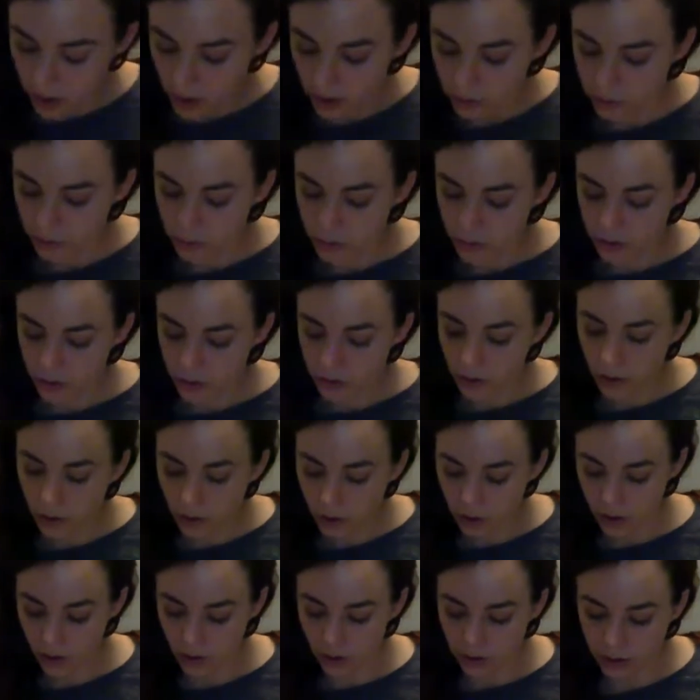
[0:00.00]

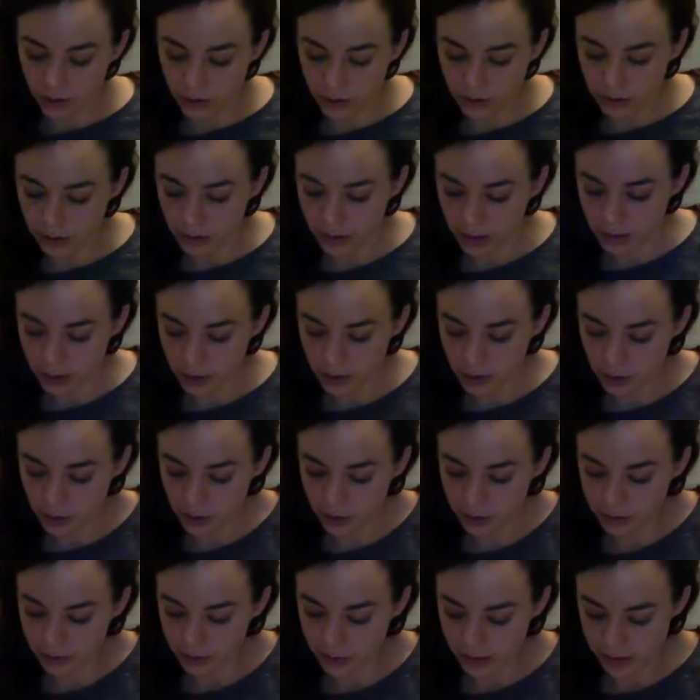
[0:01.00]
Recall the initial
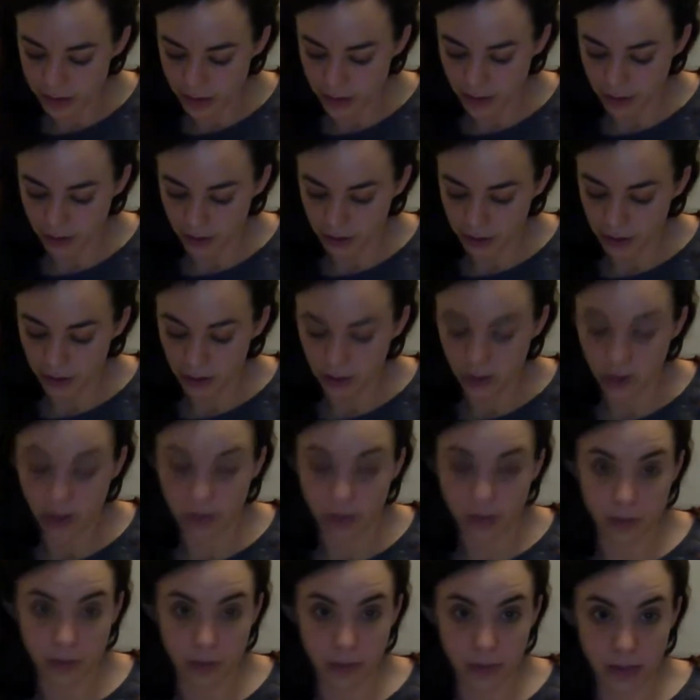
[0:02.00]
Festinger and
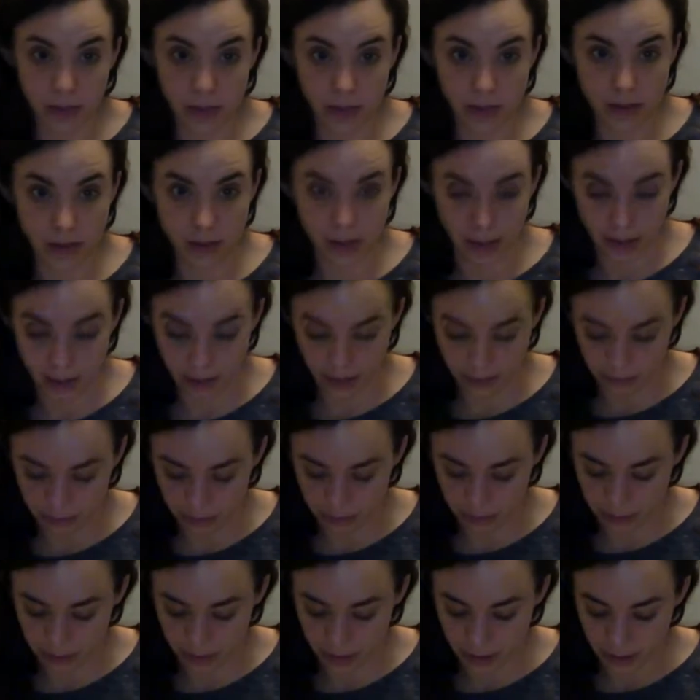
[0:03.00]
Carl-Smith's
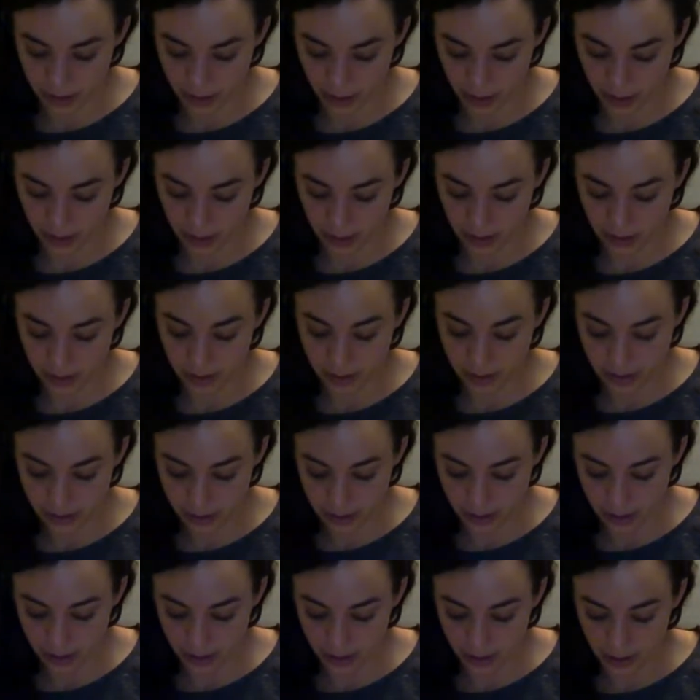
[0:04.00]
1959
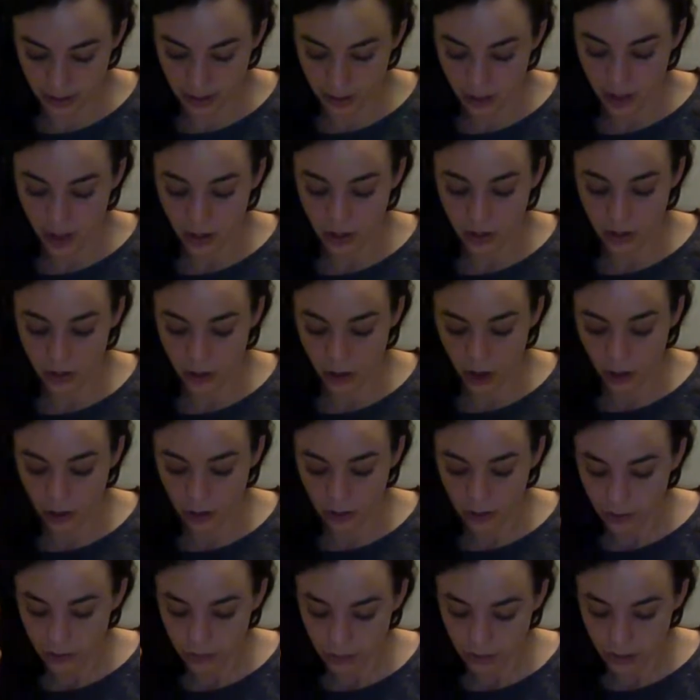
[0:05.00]
study. Not
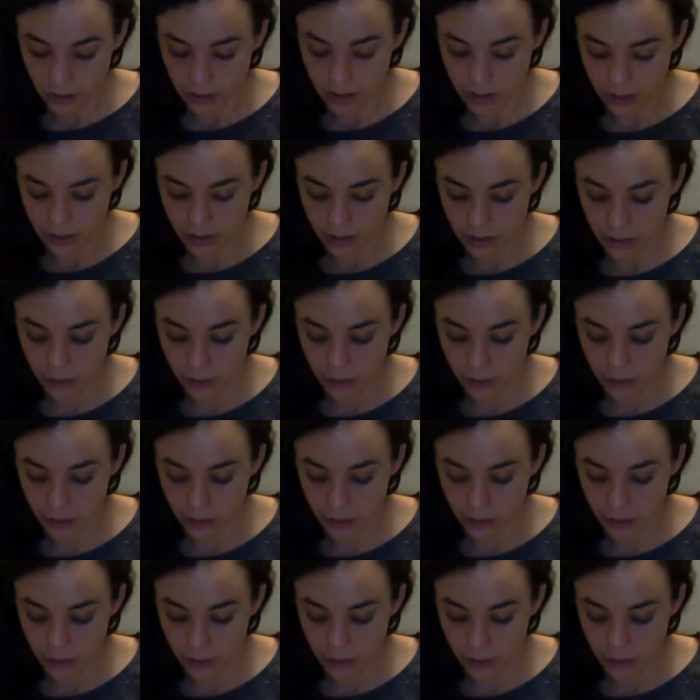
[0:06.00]
only did